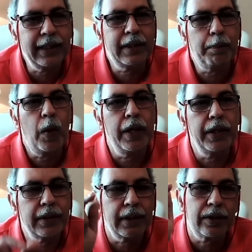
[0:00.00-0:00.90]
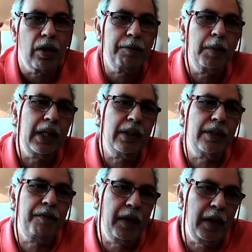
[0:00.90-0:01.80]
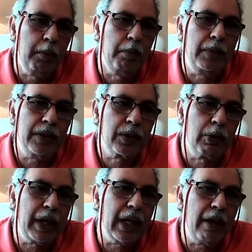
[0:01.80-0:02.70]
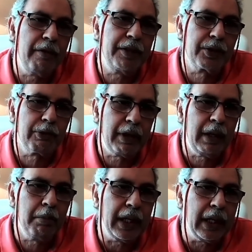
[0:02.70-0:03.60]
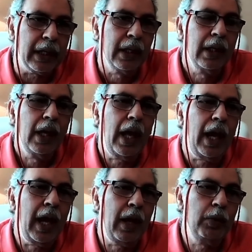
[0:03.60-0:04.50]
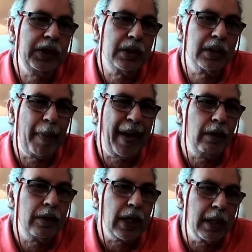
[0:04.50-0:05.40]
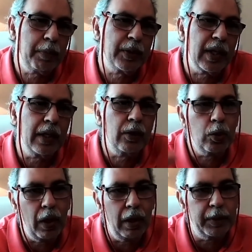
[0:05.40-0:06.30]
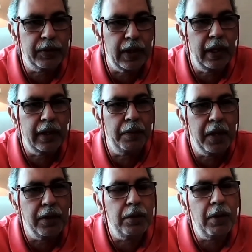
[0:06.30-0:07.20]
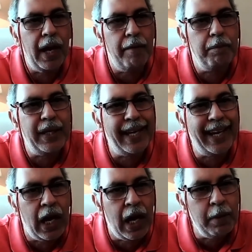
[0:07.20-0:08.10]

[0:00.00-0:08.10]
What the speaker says: the point. The soft money is the film screen, Irish screen money, which is about 10% to 12%. And then you have BAI